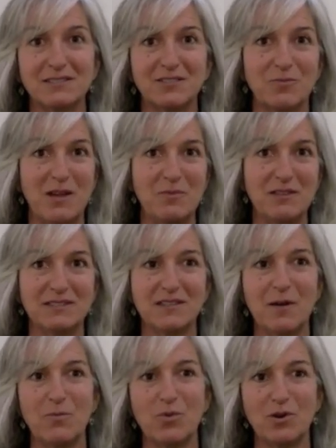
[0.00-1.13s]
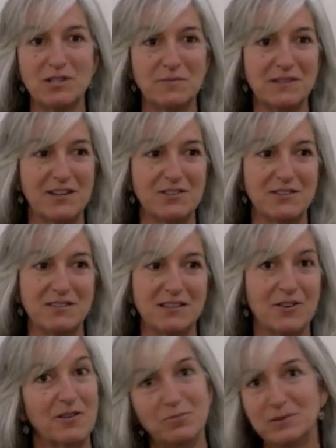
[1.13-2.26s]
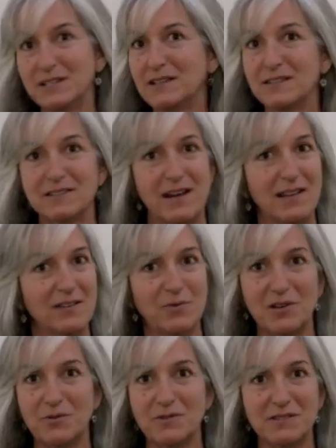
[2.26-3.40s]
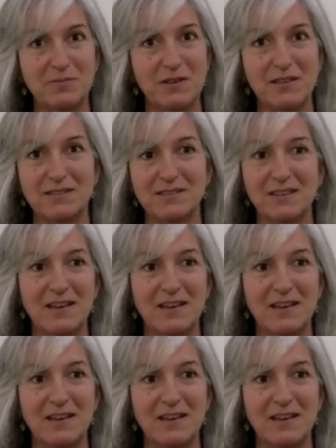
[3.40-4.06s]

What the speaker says: There may be some worship sessions that are completely silent where no one speaks.